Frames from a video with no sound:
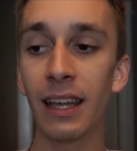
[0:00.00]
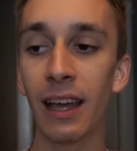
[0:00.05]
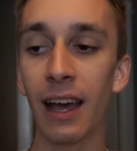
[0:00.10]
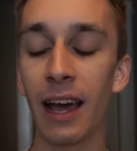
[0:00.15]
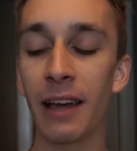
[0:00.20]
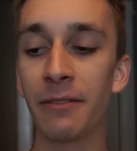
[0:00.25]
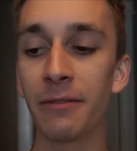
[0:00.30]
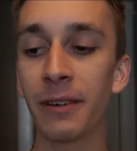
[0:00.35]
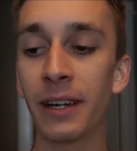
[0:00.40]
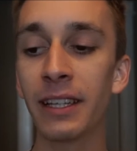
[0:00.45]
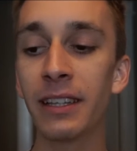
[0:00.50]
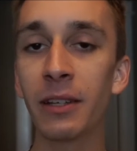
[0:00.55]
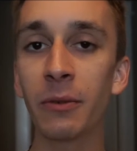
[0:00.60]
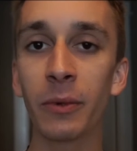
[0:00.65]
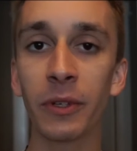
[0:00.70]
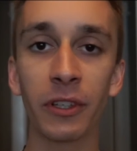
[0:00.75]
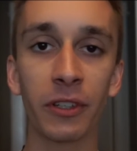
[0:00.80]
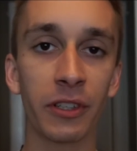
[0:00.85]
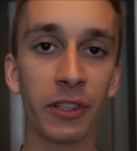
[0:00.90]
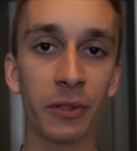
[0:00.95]
I find that
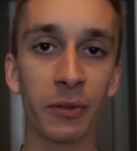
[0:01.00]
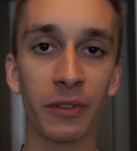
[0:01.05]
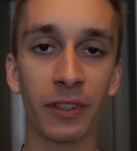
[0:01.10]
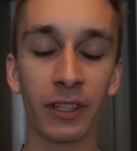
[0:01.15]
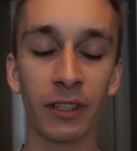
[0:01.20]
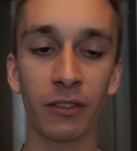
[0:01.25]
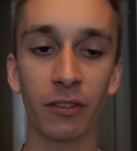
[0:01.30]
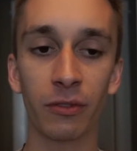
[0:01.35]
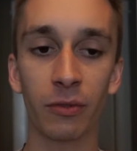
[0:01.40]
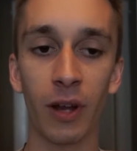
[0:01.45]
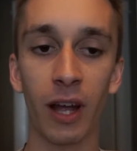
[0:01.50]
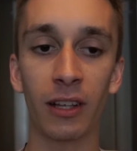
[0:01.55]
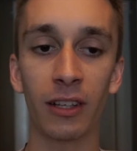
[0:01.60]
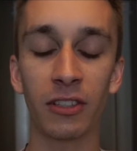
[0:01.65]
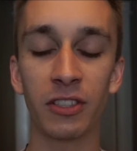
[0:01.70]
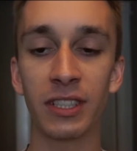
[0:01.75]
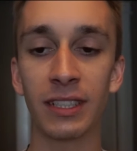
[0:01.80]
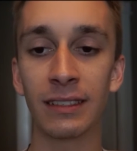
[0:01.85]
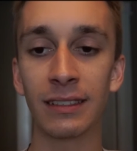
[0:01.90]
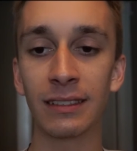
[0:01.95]
when you're using
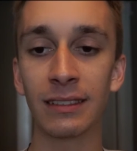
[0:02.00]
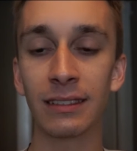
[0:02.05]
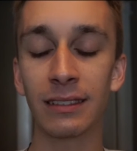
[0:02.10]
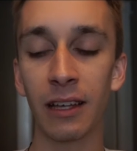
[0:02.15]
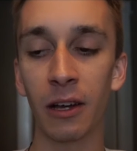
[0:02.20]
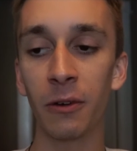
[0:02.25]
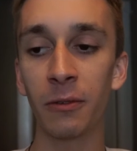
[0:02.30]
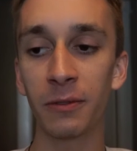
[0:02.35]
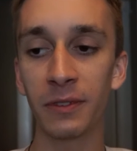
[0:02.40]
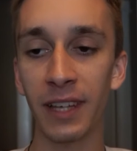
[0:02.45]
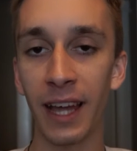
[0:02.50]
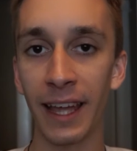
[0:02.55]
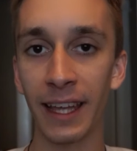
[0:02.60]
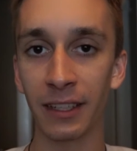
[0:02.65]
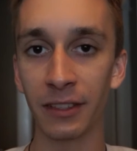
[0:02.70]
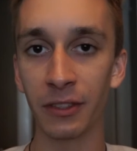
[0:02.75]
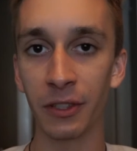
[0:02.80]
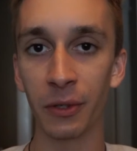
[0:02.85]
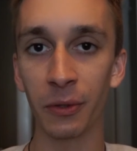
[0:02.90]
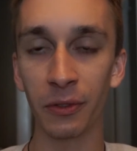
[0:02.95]
astrology as a
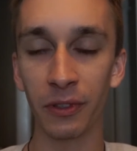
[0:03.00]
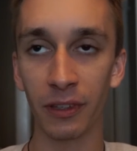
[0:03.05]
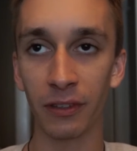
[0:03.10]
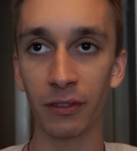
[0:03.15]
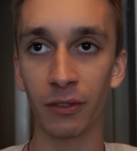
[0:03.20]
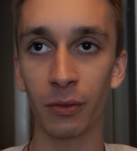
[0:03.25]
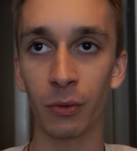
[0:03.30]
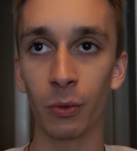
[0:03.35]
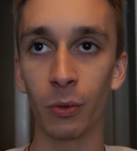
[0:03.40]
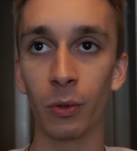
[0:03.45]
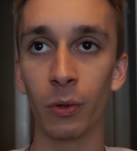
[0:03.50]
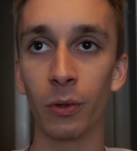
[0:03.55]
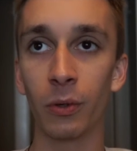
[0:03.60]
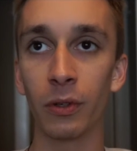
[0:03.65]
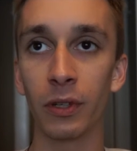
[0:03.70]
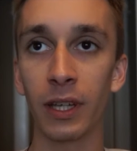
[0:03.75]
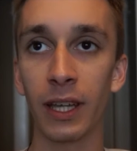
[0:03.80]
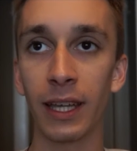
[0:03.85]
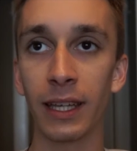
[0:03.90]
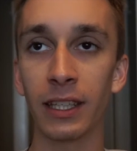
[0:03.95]
self-diagnosis
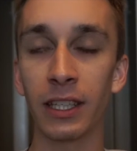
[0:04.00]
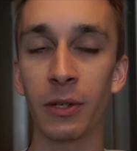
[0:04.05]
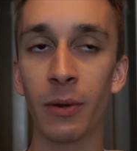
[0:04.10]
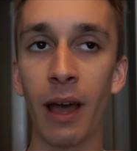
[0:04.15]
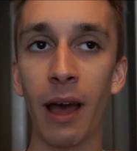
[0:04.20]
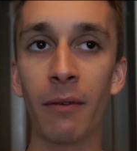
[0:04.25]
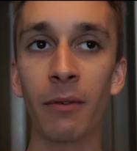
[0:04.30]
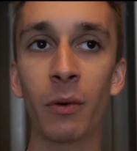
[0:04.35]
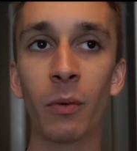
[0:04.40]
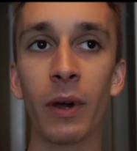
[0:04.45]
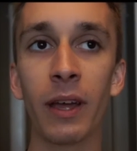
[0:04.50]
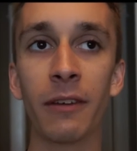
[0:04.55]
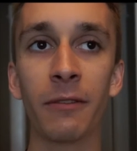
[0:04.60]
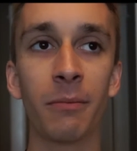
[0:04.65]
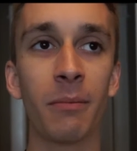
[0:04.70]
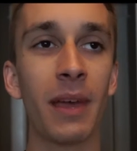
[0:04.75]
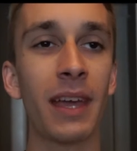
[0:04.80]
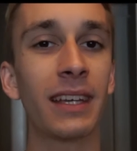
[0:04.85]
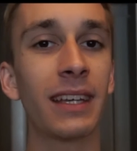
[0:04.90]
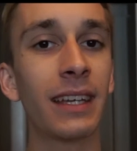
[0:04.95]
tool, you have a way of
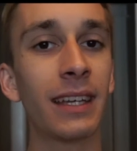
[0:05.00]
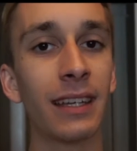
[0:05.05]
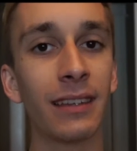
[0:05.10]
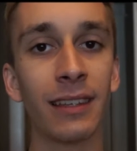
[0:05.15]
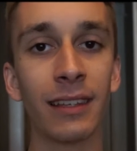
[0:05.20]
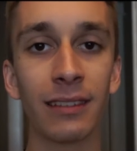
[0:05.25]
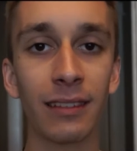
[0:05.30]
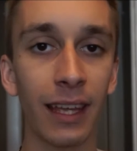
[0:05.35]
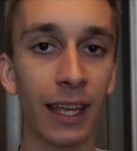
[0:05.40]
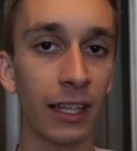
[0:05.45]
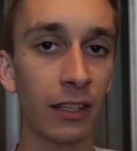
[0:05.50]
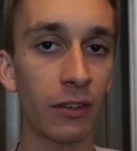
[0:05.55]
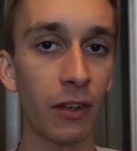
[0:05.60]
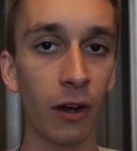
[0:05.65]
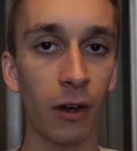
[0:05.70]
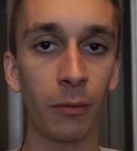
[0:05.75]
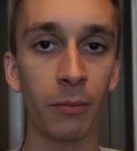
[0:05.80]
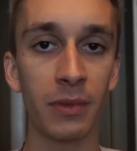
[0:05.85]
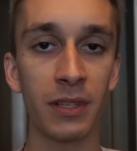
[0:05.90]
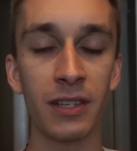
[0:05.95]
making it this
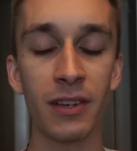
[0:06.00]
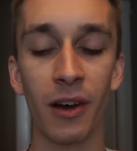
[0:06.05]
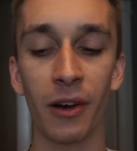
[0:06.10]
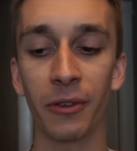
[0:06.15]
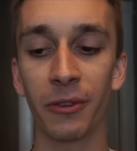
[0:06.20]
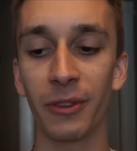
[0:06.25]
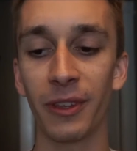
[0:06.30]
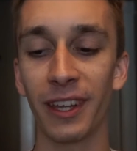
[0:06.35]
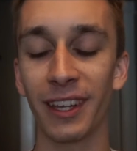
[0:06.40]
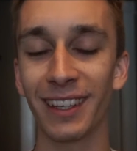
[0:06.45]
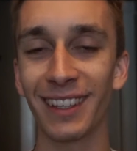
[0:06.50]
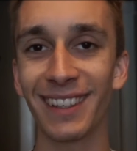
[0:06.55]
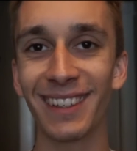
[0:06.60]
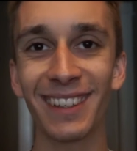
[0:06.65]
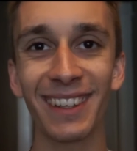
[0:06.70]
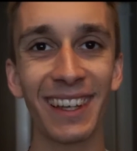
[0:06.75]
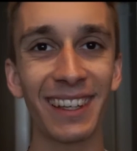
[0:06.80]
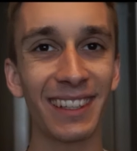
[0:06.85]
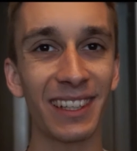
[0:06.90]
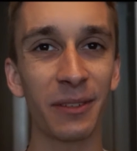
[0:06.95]
end-all be-all thing, and you
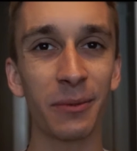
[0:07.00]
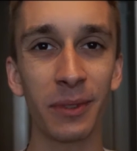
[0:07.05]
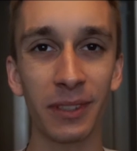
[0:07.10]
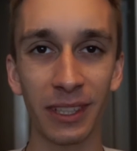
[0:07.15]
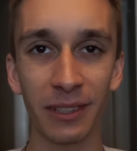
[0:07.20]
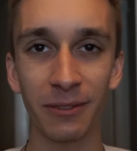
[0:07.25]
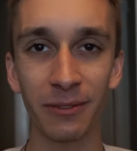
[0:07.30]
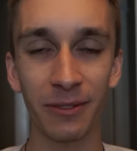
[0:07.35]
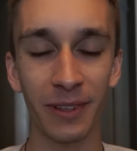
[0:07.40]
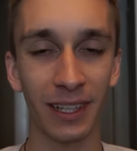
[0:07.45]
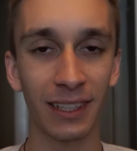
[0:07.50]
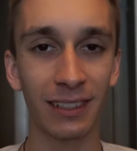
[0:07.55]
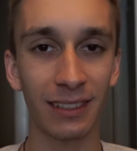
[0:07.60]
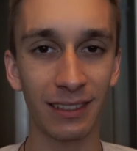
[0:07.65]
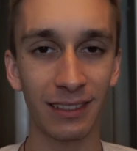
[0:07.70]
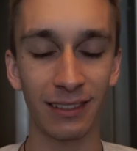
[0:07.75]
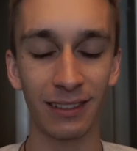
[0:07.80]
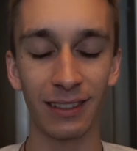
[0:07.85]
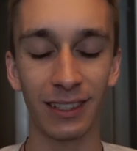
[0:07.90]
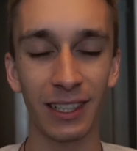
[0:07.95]
get
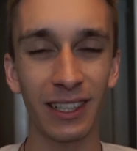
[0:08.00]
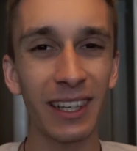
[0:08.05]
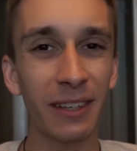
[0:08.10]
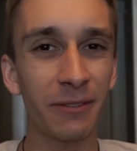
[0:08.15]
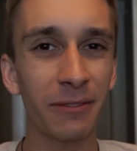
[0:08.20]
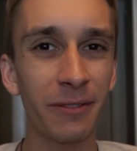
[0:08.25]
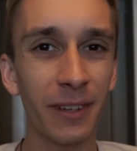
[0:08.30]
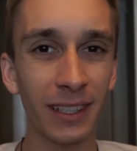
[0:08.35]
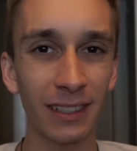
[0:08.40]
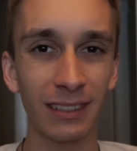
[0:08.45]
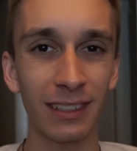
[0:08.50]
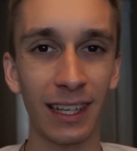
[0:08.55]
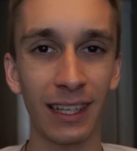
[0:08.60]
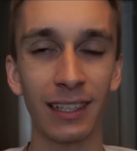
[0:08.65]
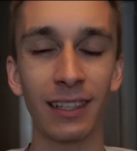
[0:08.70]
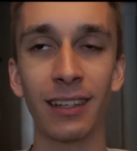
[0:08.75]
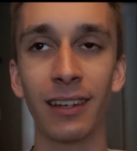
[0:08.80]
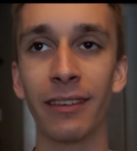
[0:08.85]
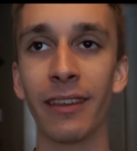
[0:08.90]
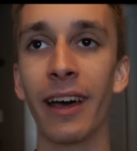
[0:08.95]

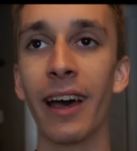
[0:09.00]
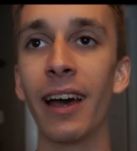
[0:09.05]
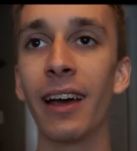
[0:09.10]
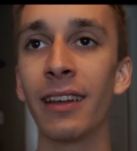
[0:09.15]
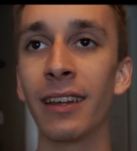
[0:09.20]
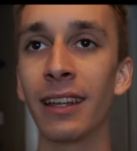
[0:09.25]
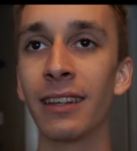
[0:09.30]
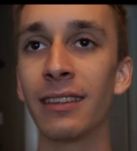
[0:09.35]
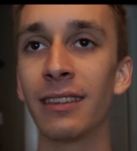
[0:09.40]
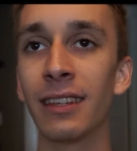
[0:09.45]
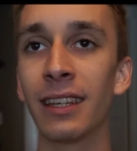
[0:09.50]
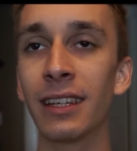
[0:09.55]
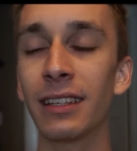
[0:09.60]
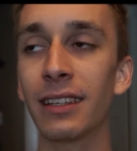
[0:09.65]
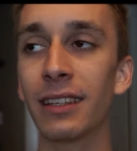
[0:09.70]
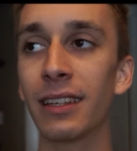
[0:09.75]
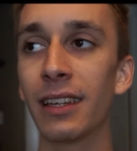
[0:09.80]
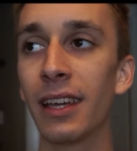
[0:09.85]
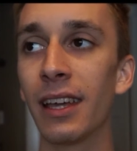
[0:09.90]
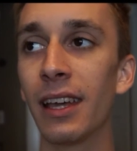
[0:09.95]
fixated in that. And I
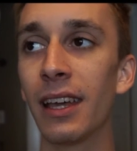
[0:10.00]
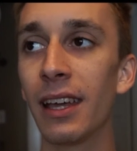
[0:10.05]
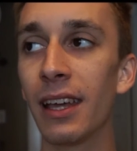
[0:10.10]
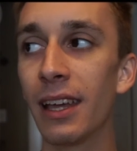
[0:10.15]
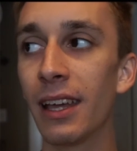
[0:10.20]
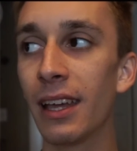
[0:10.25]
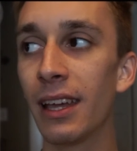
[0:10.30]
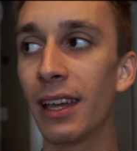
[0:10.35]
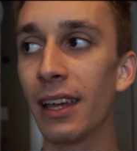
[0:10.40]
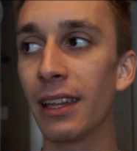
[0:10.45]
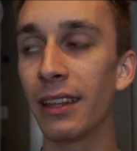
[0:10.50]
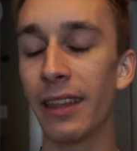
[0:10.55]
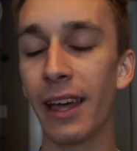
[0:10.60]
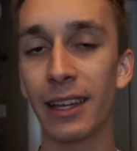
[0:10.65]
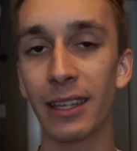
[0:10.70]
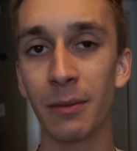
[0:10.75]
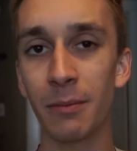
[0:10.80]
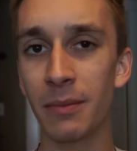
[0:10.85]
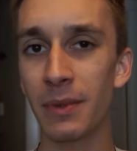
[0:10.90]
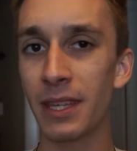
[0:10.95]
think
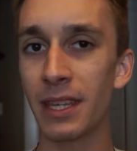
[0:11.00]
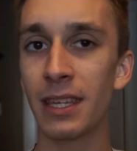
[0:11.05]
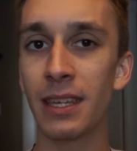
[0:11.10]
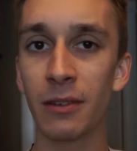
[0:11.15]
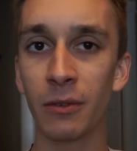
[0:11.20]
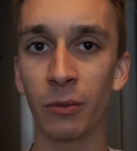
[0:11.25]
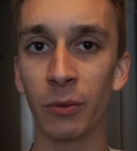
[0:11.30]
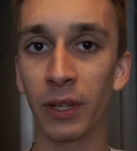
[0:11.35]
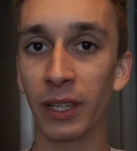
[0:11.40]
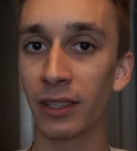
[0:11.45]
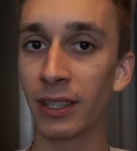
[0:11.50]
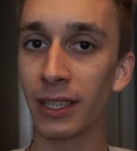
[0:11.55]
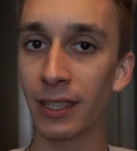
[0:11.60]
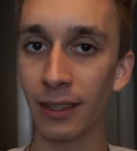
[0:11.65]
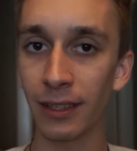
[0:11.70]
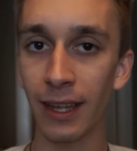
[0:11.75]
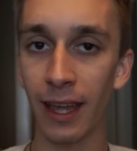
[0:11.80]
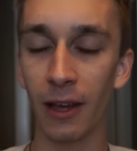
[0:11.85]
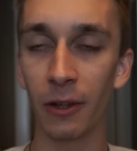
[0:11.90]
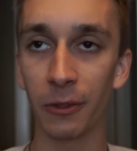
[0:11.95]
that can be really
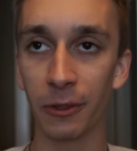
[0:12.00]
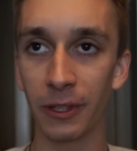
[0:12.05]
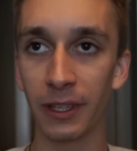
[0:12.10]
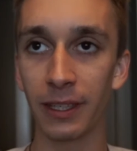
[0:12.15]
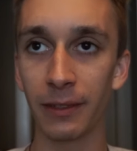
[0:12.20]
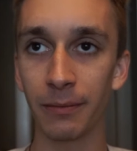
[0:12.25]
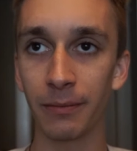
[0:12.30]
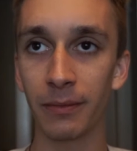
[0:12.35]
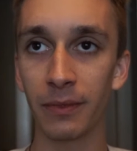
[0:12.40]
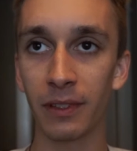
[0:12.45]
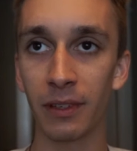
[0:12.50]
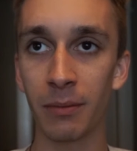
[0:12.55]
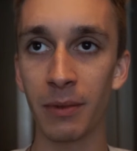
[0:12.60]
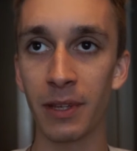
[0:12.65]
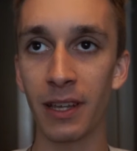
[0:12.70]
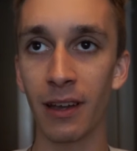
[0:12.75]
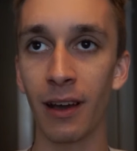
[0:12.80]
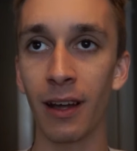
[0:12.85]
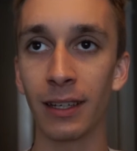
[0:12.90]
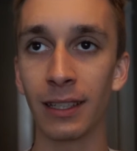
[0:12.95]
unhealthy, to
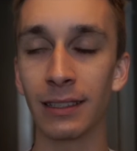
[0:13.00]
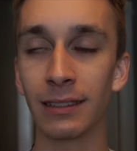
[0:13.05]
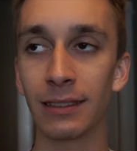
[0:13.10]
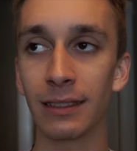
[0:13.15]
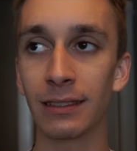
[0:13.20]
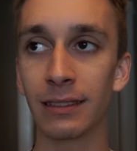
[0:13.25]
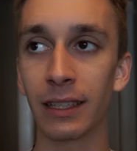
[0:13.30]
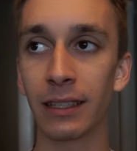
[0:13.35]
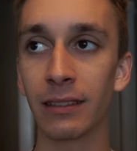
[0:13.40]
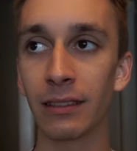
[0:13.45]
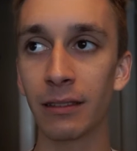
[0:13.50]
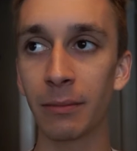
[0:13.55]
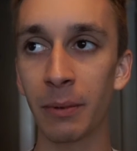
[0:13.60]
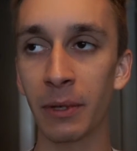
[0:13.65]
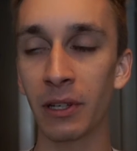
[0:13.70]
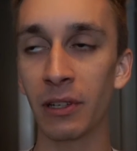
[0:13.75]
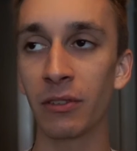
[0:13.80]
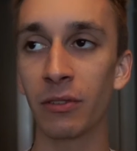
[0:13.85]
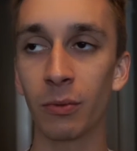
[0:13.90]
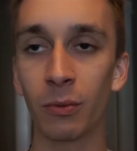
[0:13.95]
be honest. It's like
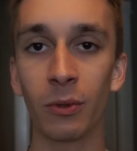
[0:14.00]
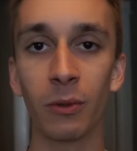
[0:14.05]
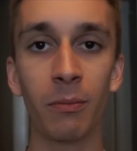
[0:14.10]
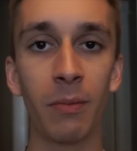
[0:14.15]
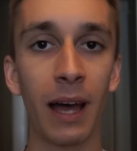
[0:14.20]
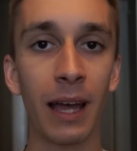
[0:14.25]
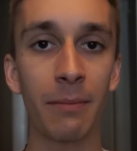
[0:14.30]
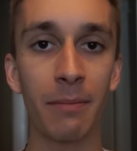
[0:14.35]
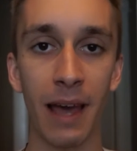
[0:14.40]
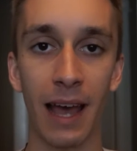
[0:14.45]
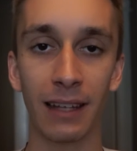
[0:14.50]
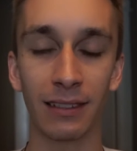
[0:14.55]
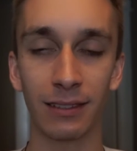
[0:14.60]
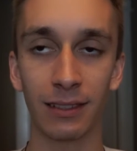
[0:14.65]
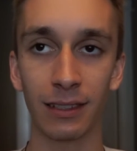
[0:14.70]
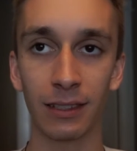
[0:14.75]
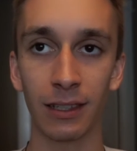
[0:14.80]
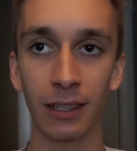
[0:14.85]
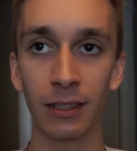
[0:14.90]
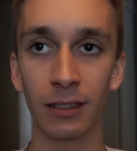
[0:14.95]
spiritual
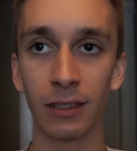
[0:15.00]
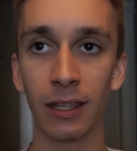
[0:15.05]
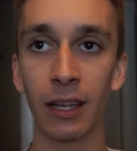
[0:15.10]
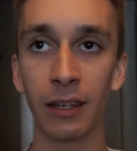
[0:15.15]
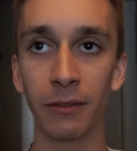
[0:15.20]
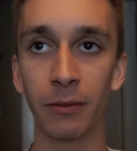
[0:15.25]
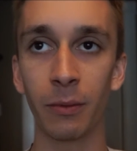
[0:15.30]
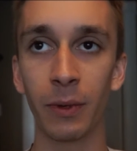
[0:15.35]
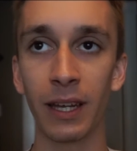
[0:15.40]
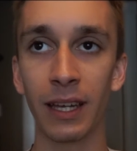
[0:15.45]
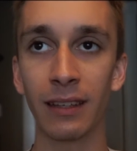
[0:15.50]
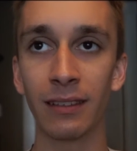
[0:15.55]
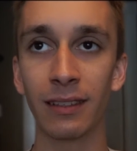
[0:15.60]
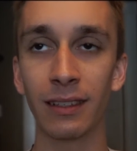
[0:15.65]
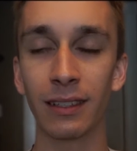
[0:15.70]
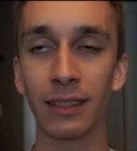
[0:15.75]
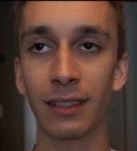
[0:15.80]
bypassing in a lot of ways.